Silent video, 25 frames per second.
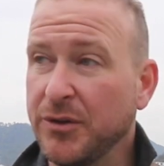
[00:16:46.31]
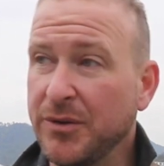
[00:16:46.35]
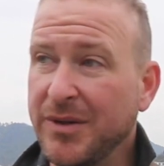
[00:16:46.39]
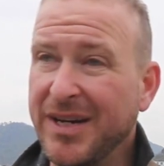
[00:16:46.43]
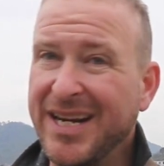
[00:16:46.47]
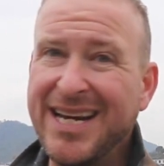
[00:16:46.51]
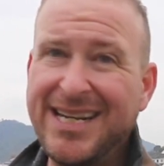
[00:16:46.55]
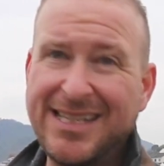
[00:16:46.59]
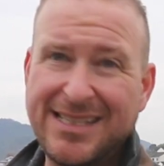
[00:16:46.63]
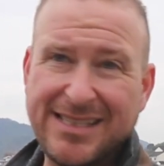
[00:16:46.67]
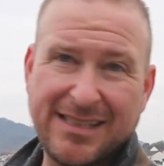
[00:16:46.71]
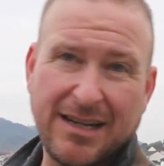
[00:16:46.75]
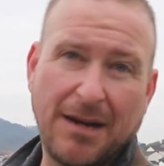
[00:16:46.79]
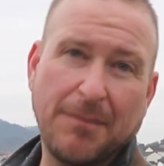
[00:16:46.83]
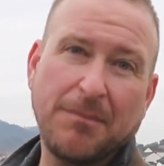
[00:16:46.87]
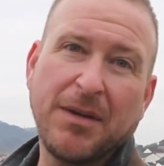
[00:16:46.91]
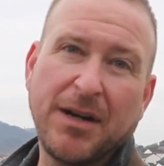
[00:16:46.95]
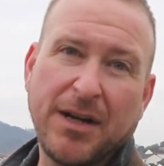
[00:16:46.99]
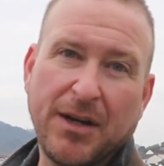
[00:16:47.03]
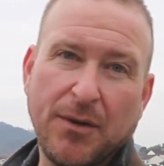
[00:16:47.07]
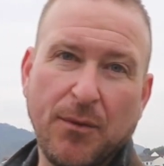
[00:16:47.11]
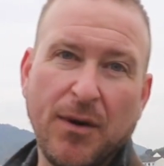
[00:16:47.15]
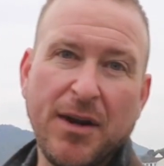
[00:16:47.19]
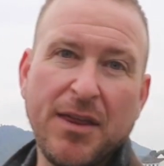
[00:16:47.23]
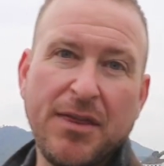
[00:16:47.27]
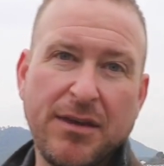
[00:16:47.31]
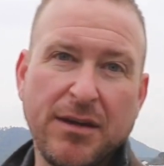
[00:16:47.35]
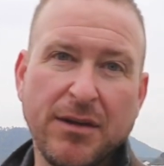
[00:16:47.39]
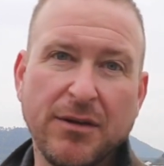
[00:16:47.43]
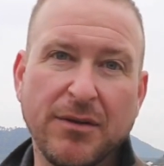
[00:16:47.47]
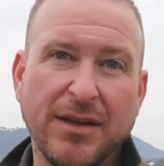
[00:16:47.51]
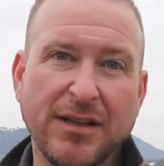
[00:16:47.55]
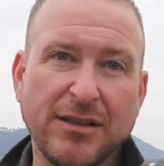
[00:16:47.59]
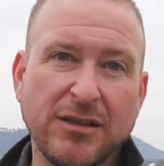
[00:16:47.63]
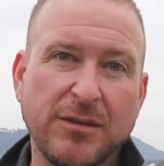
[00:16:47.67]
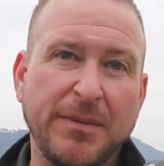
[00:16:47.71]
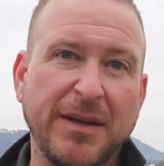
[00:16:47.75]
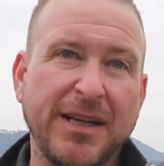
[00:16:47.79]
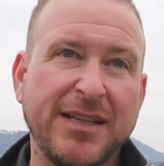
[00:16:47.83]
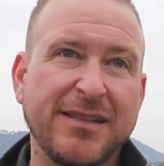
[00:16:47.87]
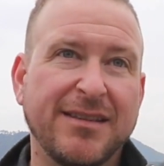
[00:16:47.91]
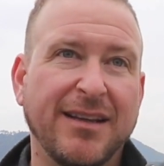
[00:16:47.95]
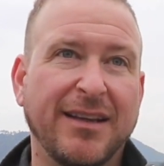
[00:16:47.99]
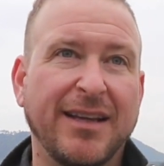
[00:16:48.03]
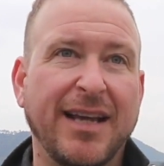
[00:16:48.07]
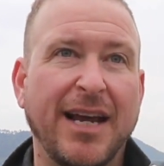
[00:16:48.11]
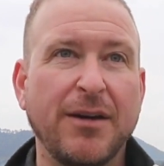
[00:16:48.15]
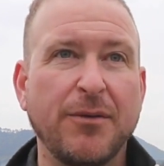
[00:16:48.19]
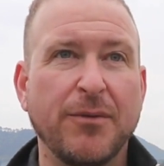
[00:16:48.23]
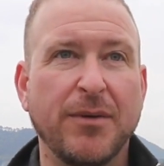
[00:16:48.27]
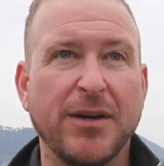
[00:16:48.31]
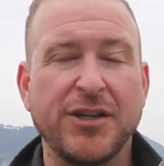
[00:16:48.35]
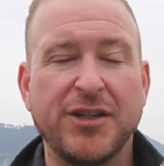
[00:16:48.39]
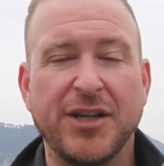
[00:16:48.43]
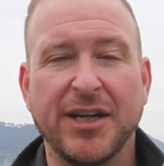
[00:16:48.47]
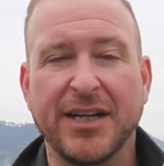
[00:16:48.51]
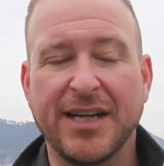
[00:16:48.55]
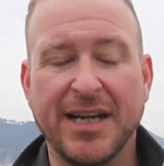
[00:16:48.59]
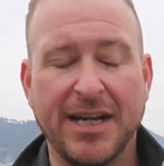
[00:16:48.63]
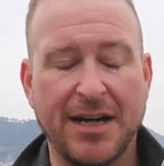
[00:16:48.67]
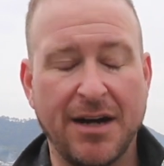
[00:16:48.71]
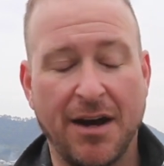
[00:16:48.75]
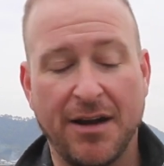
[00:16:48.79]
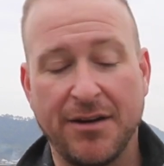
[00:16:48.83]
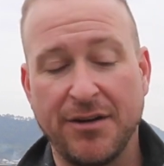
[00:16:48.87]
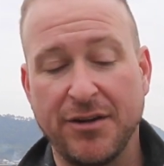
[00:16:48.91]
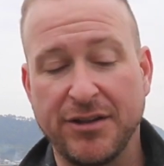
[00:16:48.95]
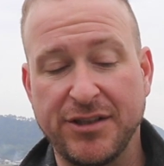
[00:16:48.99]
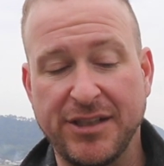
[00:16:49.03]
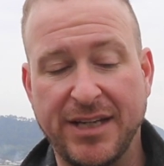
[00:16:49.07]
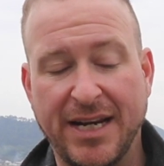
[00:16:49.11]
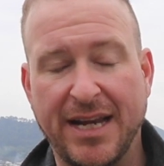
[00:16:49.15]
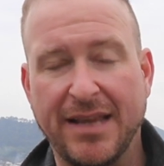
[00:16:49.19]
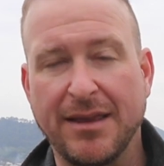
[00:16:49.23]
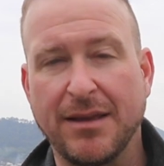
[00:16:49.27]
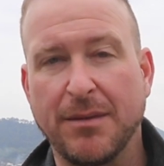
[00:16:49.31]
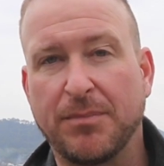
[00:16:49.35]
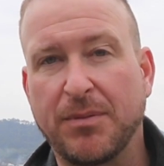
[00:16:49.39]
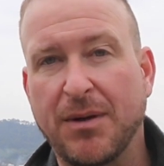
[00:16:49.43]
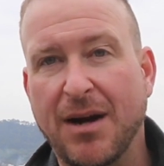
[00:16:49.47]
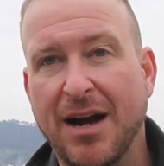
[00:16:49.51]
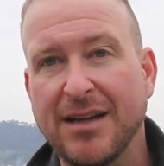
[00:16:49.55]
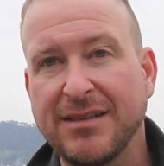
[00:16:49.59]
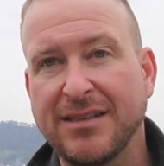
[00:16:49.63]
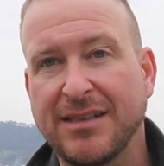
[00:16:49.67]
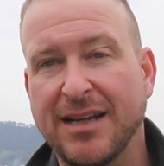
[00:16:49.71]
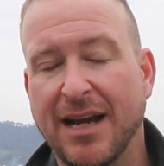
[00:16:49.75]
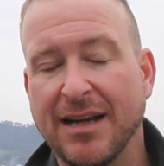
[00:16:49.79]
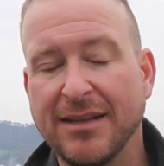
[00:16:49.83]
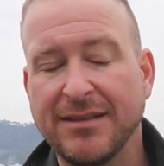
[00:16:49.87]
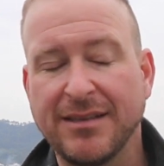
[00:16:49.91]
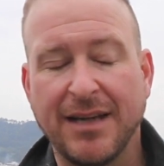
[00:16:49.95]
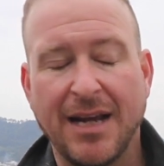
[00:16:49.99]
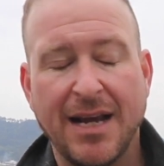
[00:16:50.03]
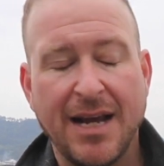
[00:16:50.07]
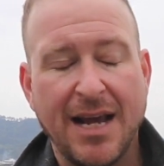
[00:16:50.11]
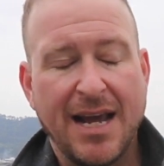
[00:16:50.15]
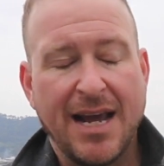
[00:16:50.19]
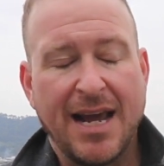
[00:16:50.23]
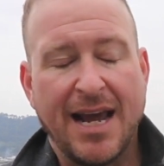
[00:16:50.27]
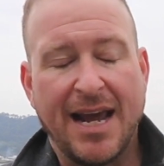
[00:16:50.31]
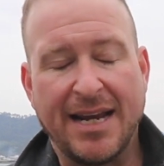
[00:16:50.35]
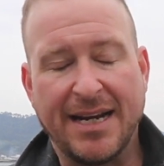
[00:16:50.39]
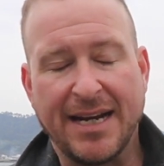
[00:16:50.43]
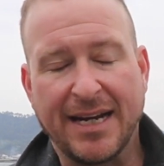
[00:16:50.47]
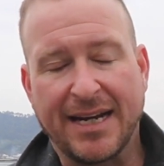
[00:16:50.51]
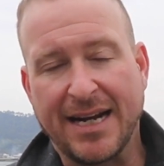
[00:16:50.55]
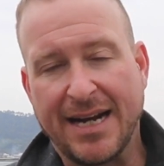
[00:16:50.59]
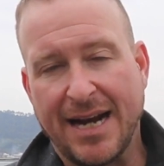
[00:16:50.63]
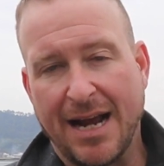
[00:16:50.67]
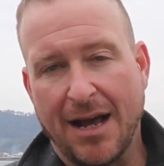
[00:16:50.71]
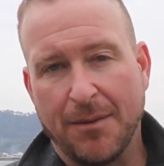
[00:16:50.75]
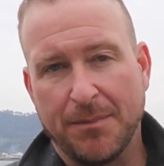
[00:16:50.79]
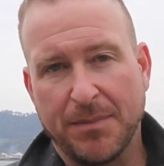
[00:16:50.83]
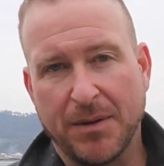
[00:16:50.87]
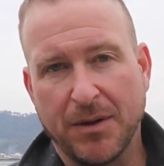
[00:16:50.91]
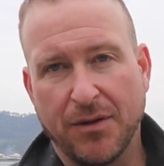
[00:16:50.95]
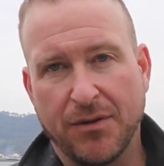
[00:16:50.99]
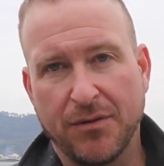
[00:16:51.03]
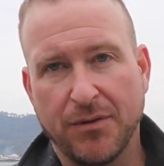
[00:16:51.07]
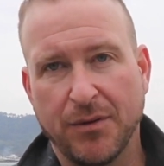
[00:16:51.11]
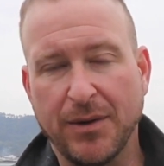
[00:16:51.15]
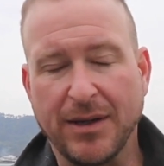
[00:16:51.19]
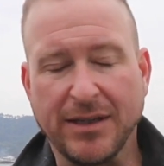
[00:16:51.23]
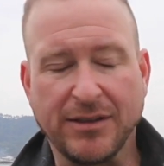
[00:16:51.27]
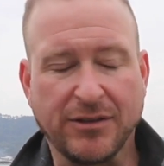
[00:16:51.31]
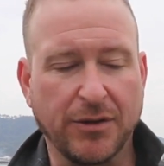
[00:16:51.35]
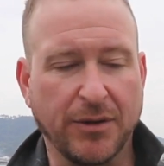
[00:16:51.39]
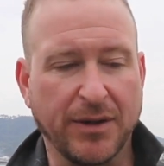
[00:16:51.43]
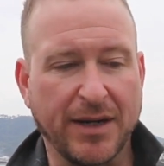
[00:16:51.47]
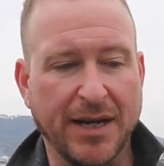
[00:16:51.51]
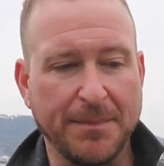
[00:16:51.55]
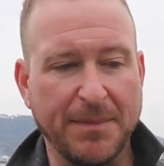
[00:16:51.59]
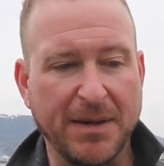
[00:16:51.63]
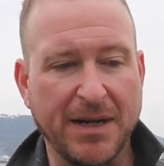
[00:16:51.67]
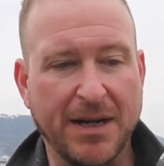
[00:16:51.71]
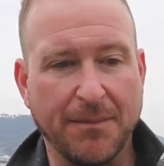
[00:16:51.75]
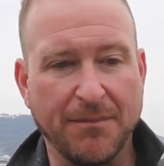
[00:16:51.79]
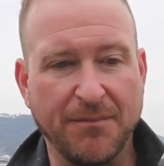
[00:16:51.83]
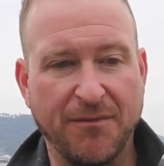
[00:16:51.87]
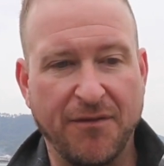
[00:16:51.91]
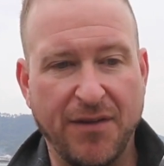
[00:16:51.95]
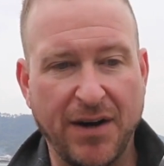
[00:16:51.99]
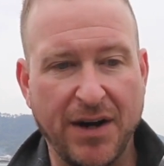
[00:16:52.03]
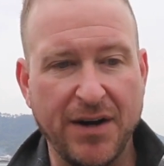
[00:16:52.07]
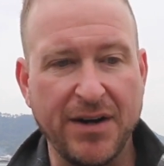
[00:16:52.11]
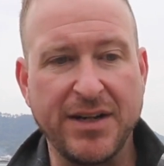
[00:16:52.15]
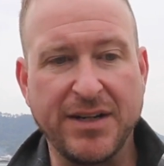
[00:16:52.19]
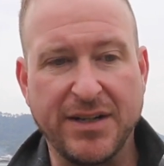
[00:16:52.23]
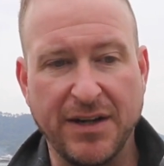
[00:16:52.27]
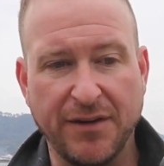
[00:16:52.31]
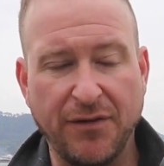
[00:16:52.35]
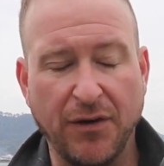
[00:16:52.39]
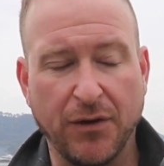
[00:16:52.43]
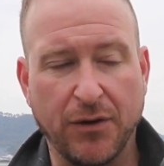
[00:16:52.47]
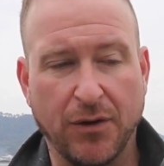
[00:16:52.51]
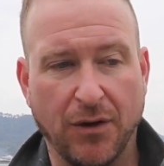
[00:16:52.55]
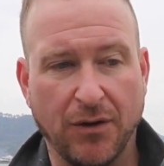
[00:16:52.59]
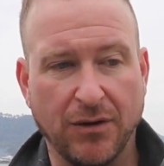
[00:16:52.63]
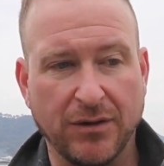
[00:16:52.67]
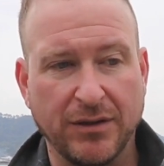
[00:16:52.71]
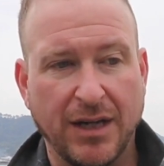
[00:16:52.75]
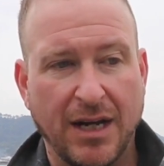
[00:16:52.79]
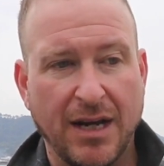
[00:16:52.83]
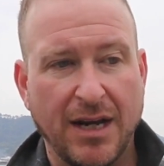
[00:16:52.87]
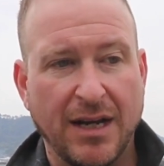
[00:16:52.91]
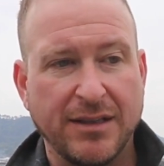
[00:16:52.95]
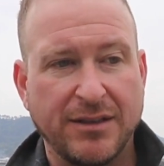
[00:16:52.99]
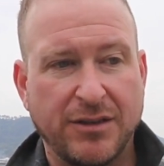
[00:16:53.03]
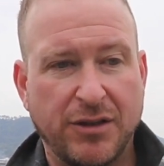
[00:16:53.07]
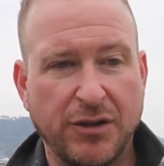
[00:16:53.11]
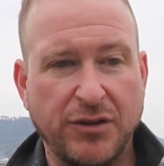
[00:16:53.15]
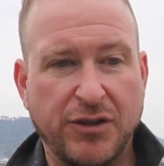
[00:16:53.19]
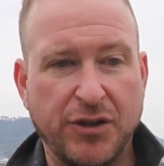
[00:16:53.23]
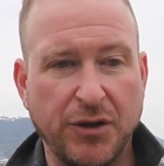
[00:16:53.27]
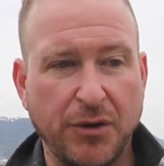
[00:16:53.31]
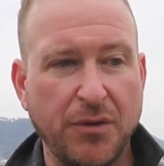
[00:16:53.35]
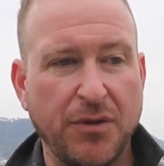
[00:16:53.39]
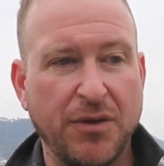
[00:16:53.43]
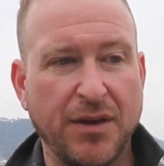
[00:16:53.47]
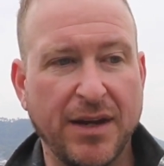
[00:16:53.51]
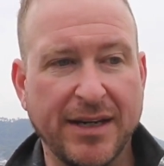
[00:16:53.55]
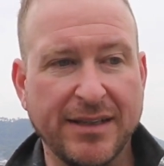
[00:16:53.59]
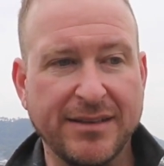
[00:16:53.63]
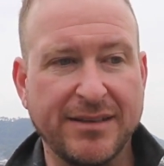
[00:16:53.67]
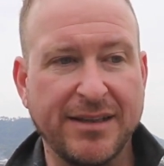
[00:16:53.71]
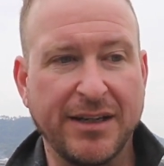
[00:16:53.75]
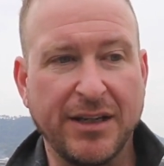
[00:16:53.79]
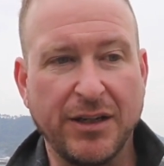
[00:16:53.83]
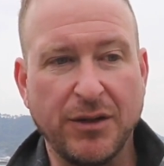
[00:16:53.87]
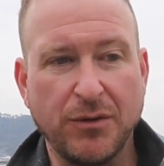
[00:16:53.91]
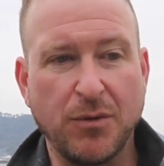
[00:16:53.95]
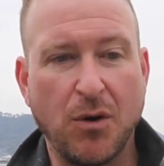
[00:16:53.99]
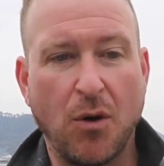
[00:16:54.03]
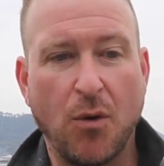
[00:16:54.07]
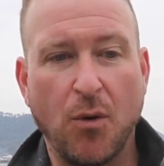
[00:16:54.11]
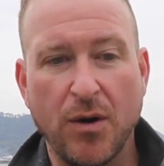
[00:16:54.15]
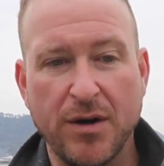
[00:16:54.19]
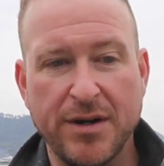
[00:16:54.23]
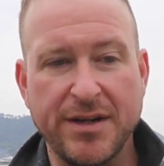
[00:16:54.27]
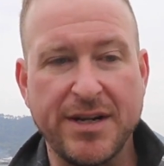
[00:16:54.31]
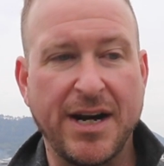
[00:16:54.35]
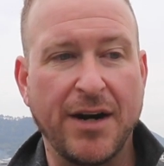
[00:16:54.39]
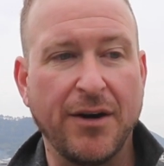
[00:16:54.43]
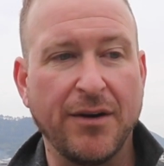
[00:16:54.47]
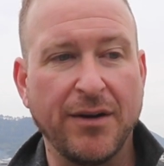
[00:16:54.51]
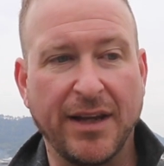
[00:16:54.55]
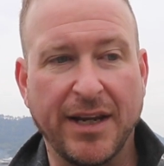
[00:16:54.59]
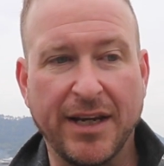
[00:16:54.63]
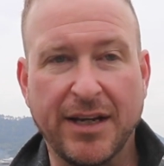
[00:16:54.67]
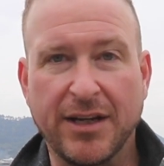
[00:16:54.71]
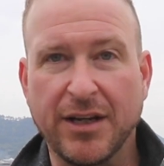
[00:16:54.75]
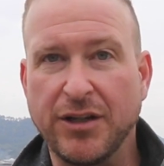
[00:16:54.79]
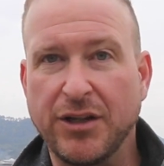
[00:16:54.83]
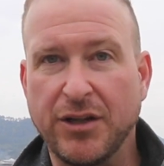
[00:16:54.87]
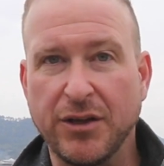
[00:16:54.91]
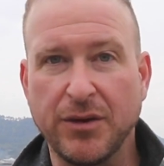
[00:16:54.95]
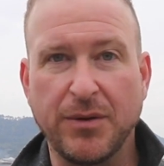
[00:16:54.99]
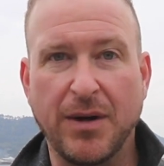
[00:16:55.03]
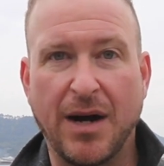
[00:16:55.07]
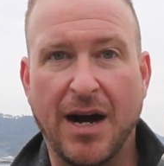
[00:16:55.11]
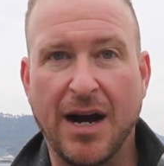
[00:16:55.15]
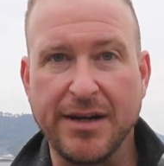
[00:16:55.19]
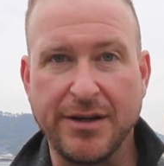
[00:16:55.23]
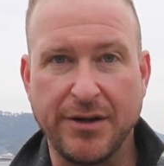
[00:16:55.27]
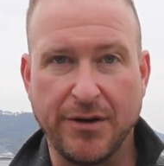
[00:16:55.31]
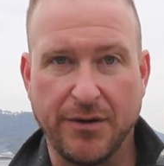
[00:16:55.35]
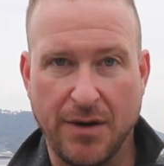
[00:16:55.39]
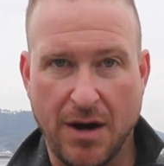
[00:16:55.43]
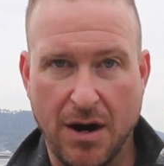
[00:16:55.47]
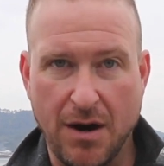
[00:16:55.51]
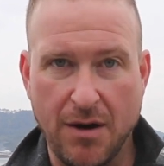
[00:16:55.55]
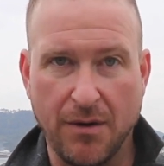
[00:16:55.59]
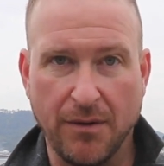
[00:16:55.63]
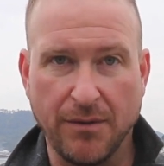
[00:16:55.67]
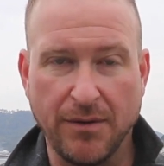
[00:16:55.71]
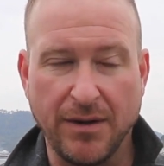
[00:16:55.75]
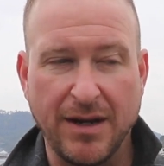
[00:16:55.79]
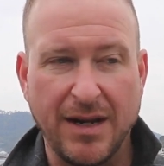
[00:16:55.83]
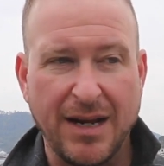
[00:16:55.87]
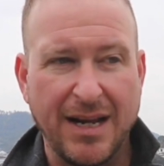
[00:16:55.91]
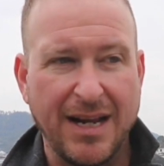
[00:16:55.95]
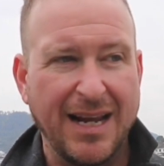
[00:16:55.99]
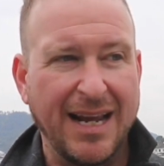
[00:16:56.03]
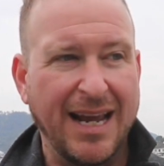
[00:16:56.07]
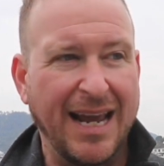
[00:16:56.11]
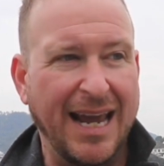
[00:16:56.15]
You need somebody with you that speaks the language and can understand the process, and that can help you through it. So it can become very difficult to do things that you ordinarily could do on your own.